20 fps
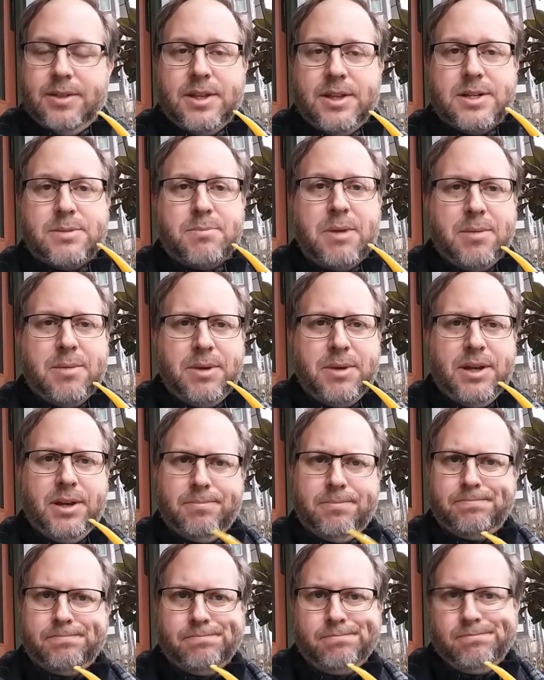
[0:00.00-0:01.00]
this might
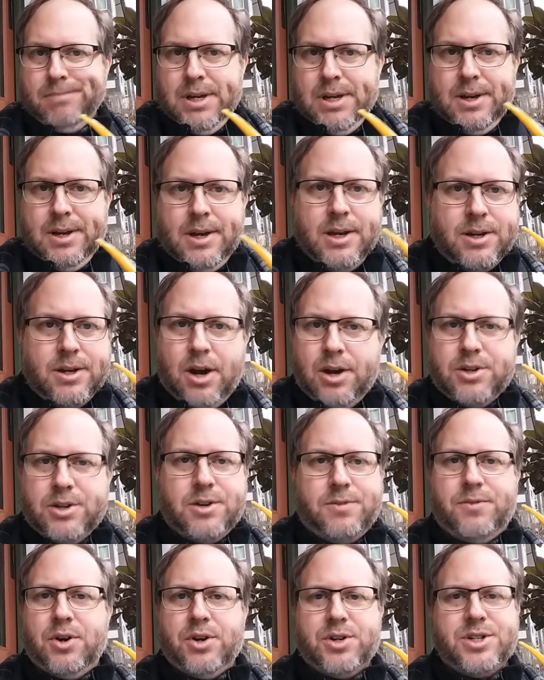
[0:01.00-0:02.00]
be
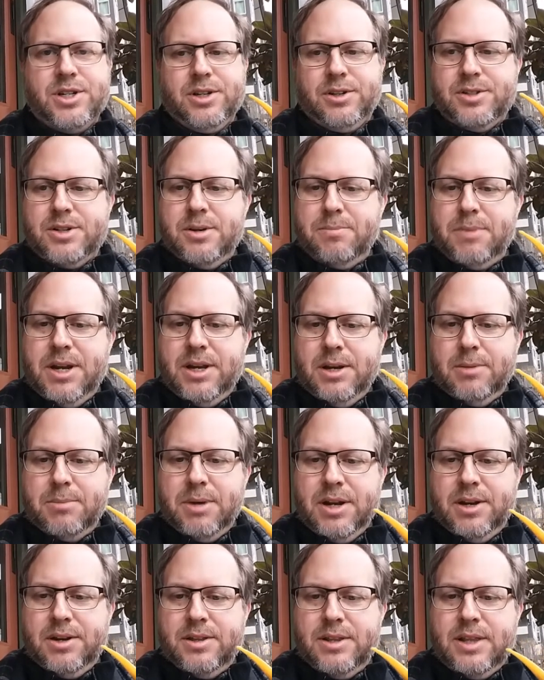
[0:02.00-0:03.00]
controversial to many,
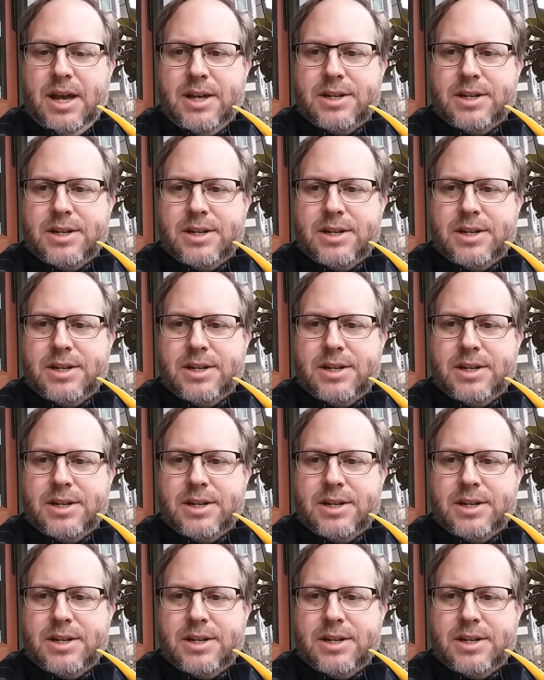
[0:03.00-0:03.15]
but